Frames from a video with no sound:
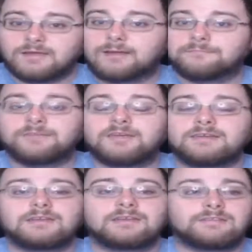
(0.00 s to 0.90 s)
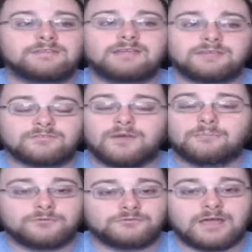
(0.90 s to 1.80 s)
I'm thinking in the next
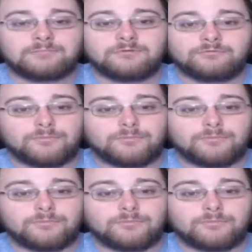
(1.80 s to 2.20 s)
couple chapters,